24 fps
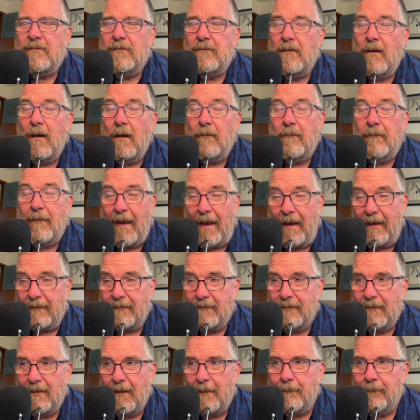a
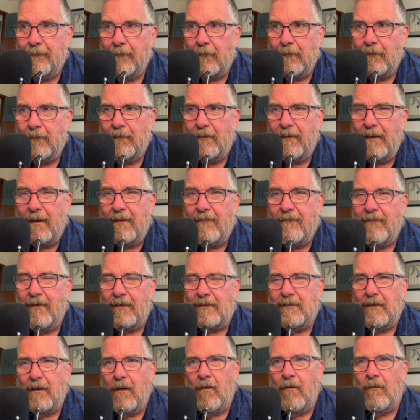lot on Procreate. In
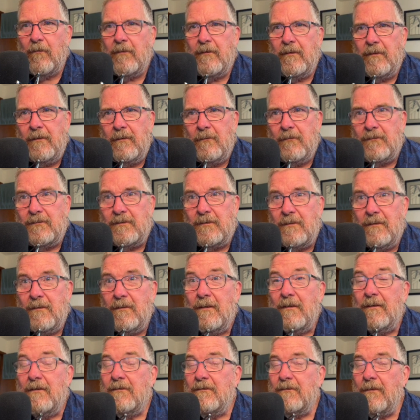fact, I hardly use it.
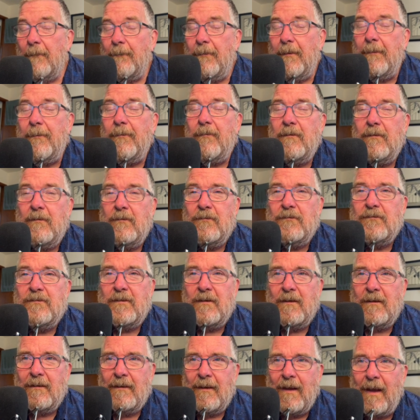Some people use
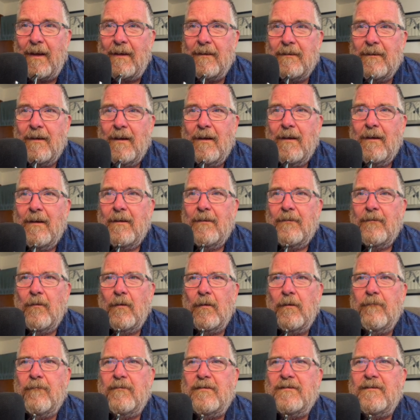it a lot. The
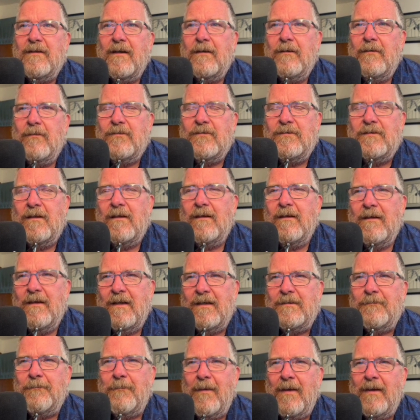only reason I used it in
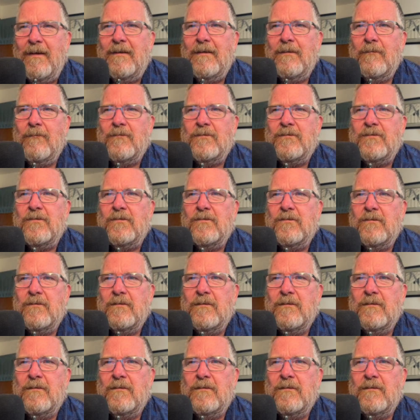this painting was to